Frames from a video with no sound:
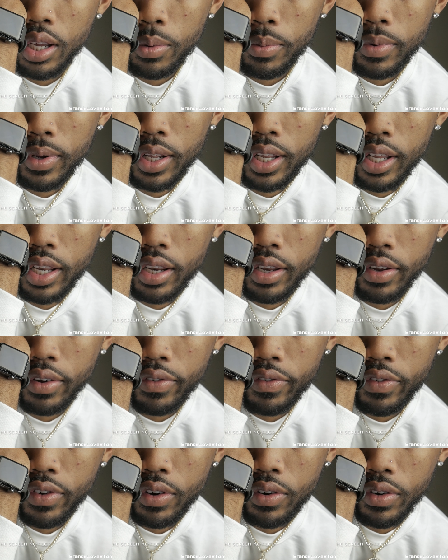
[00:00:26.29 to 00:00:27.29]
in my lid.
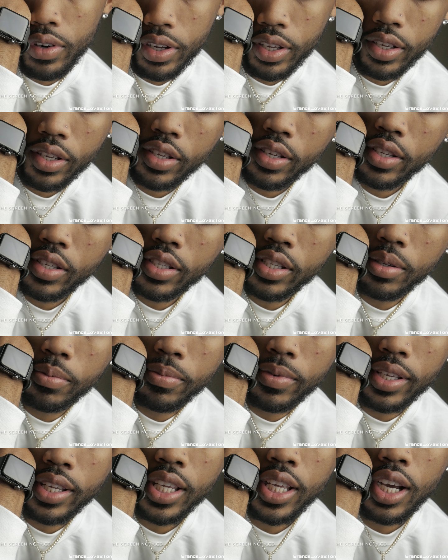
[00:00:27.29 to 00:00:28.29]
Focus,
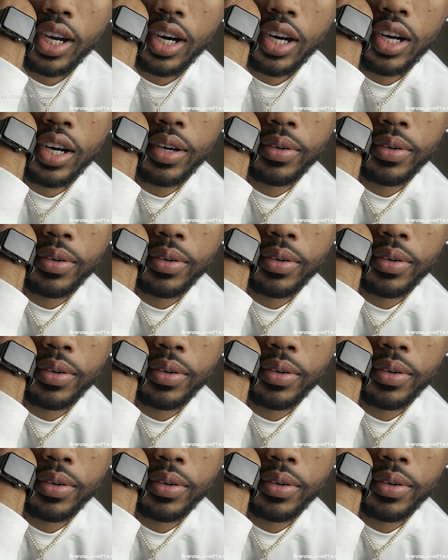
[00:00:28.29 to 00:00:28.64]
but y'all.